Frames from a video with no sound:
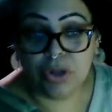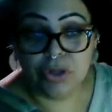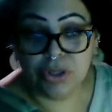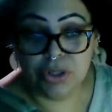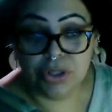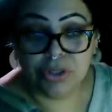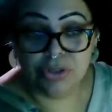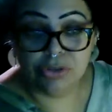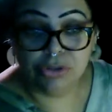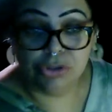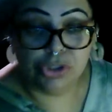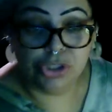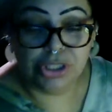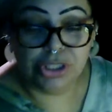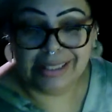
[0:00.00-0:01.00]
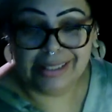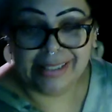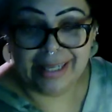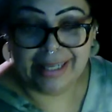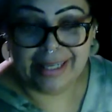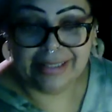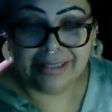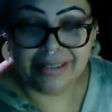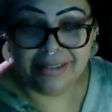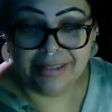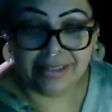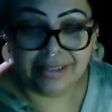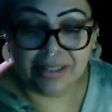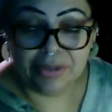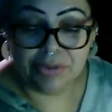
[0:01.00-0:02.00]
her she and,
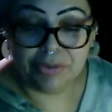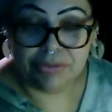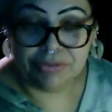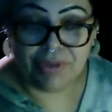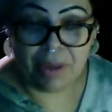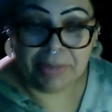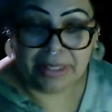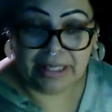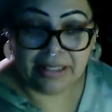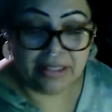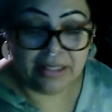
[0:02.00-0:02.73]
you know, feminine